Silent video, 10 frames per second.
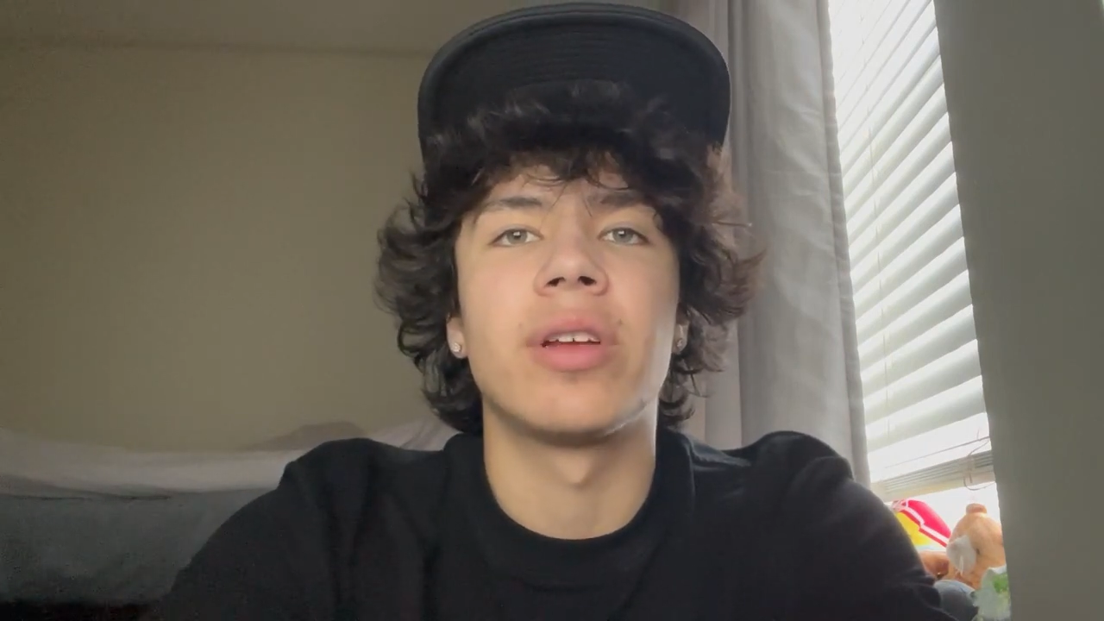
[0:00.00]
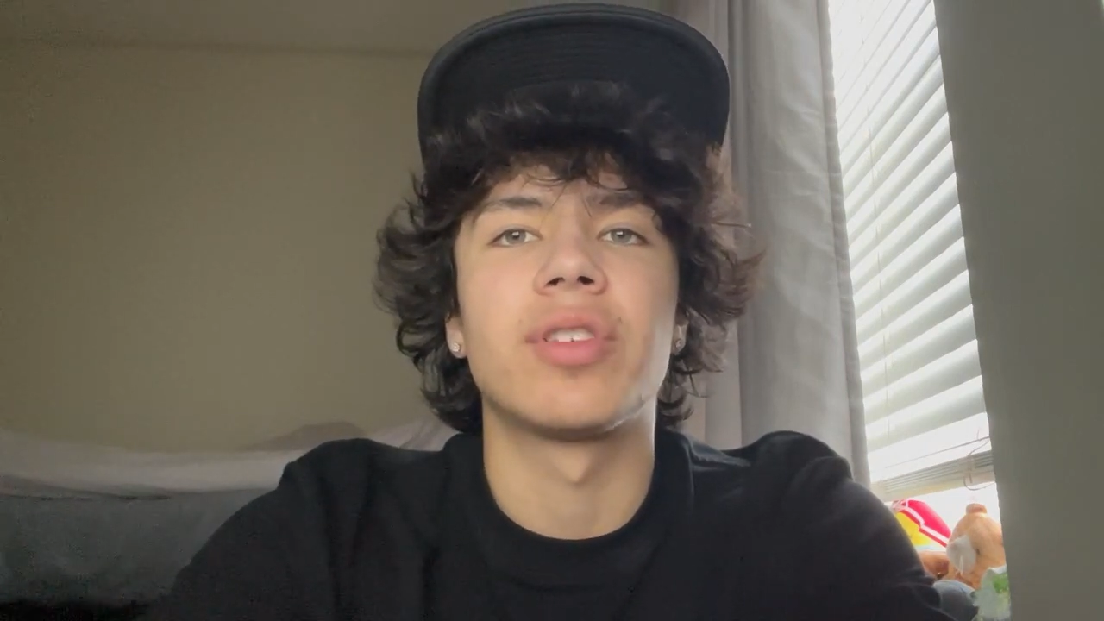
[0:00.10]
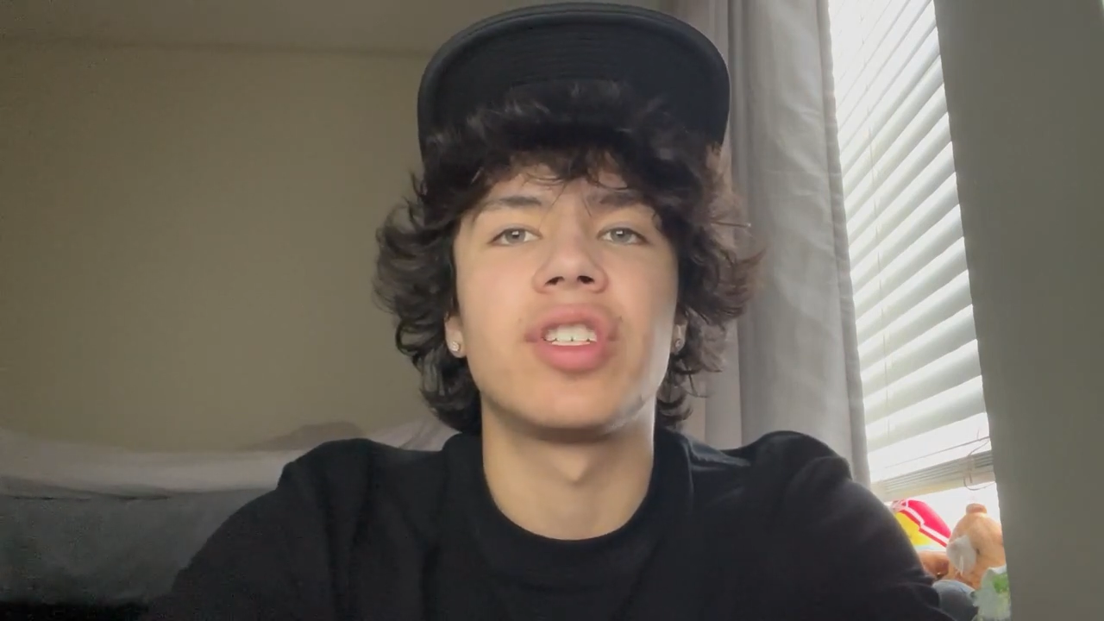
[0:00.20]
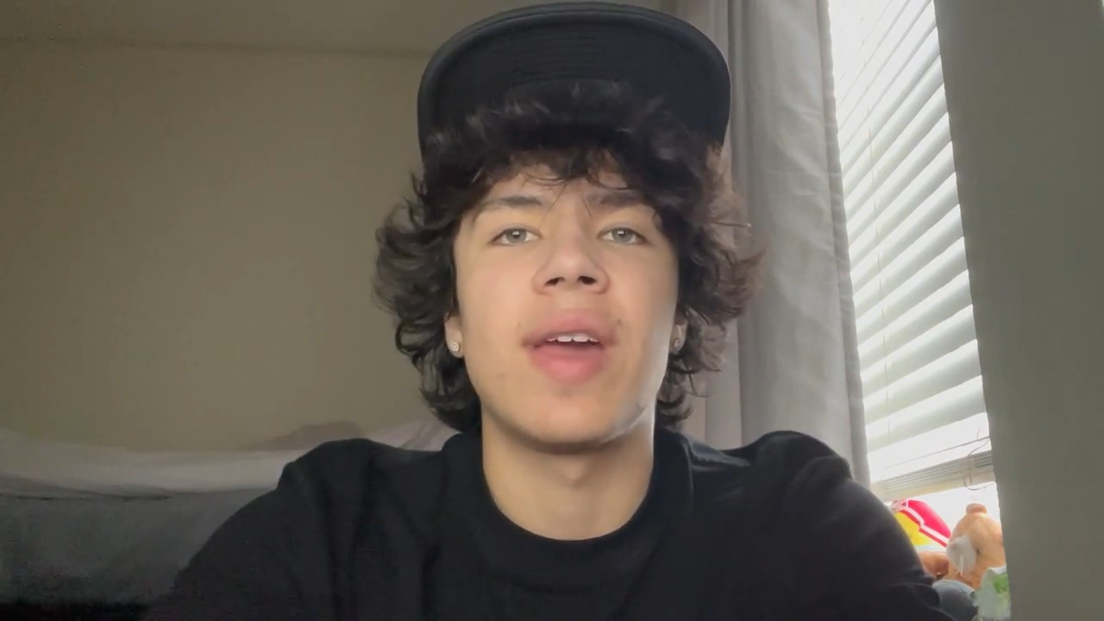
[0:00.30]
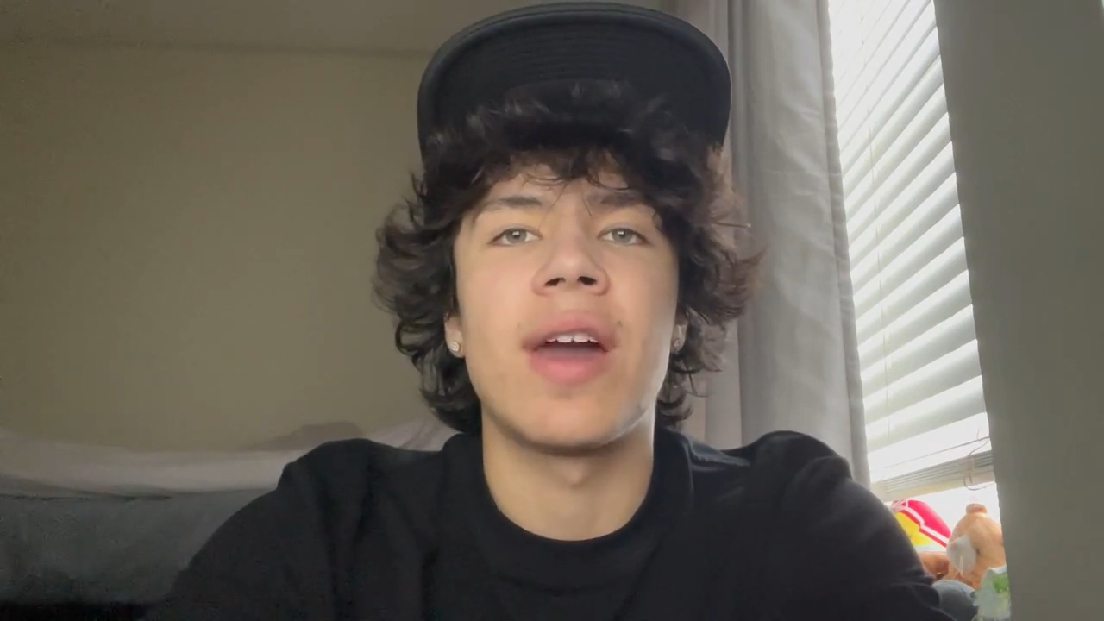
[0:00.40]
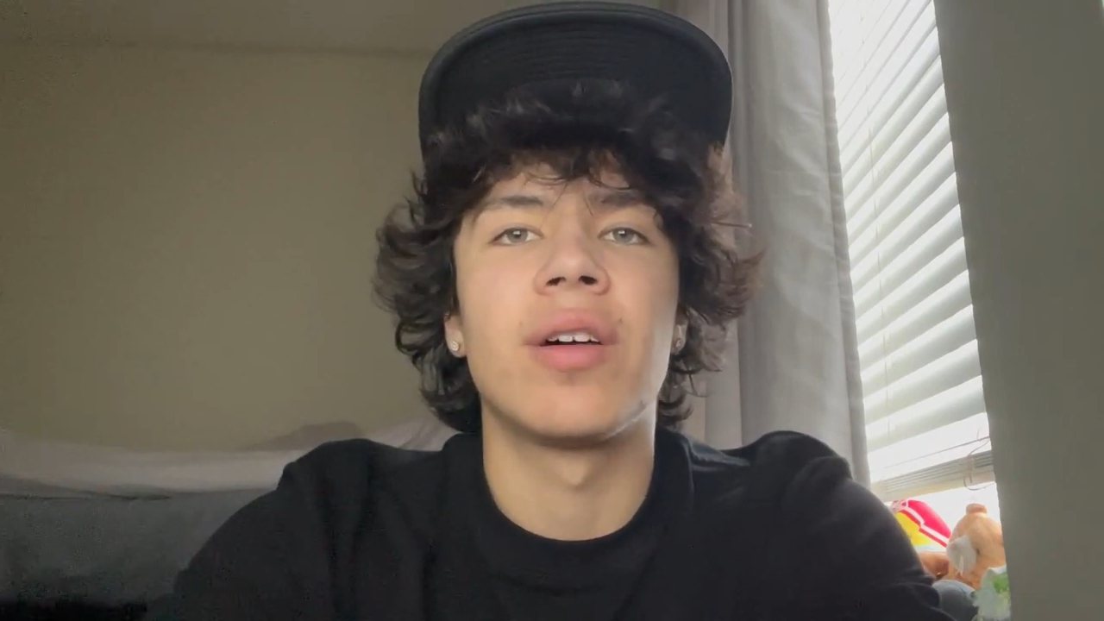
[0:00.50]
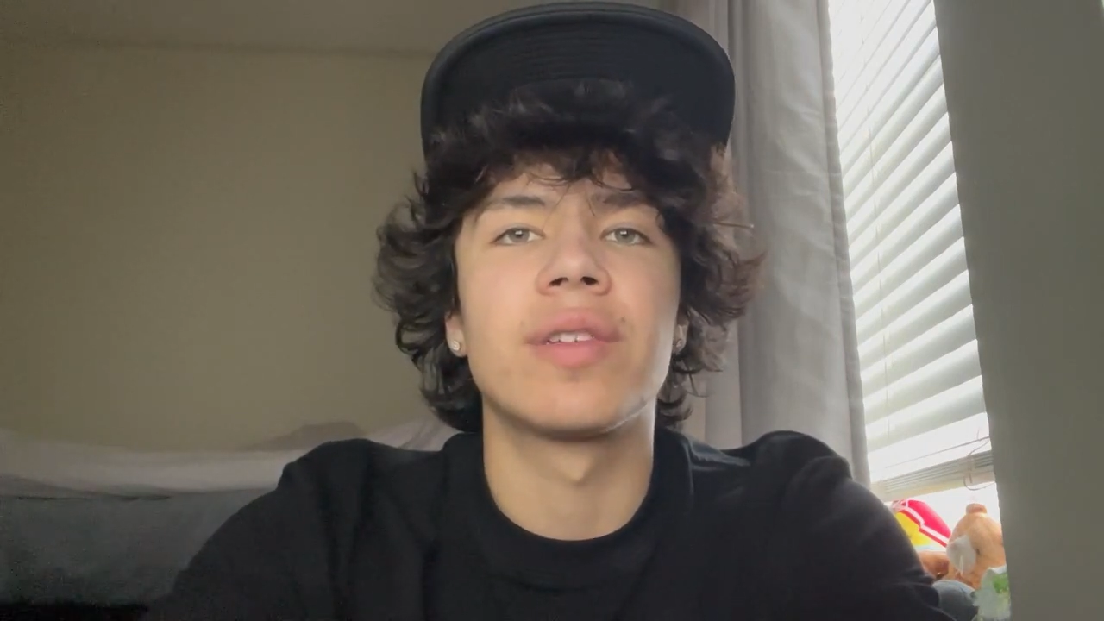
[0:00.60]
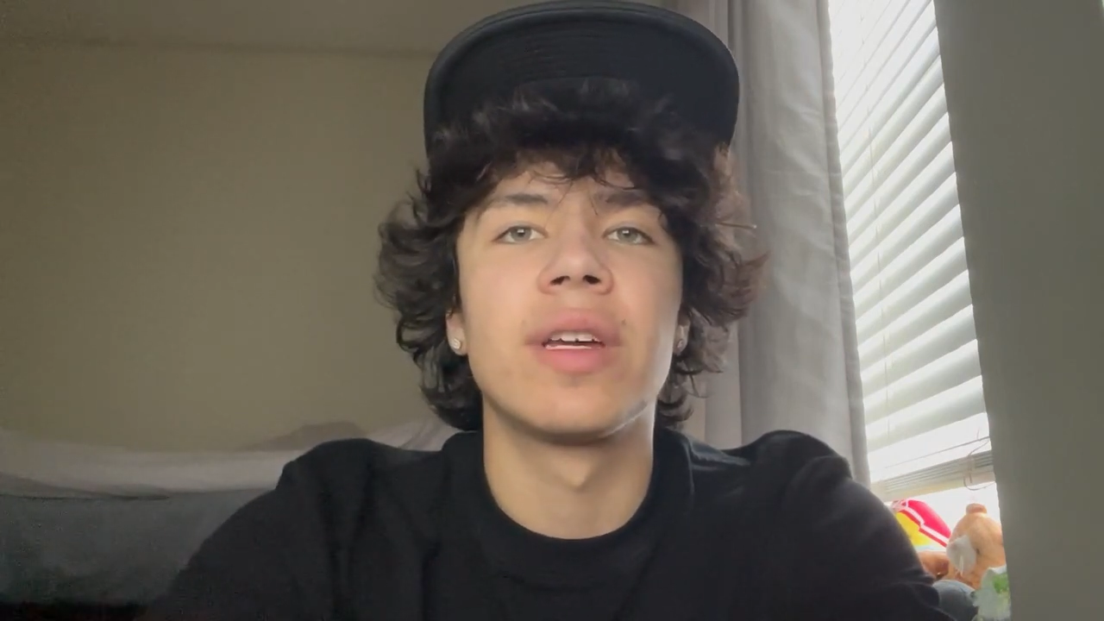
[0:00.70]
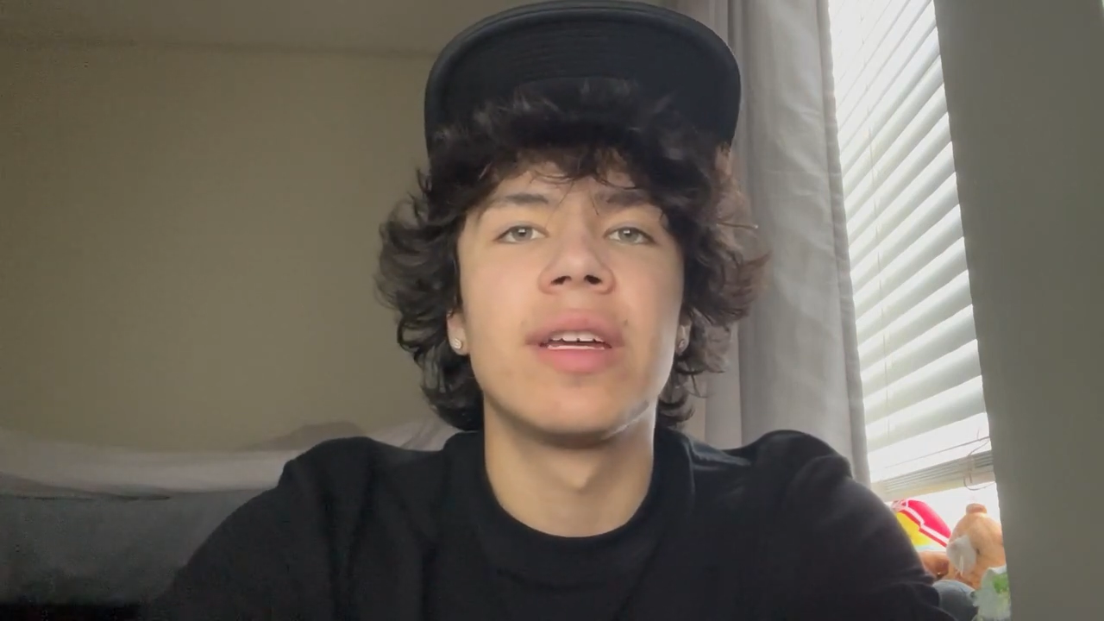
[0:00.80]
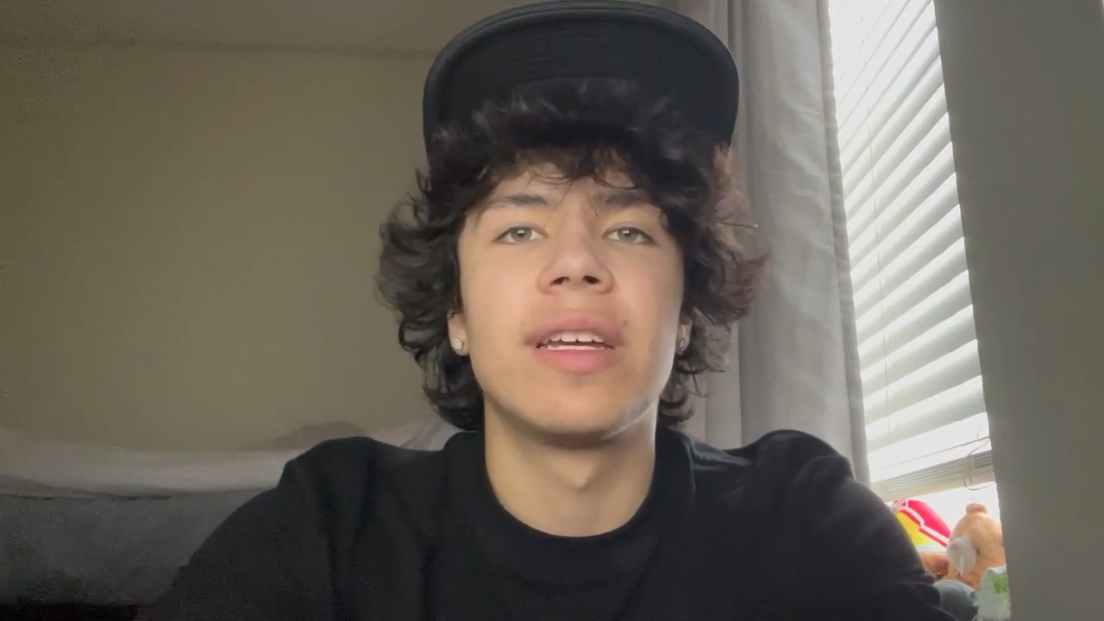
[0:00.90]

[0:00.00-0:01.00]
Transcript: sales.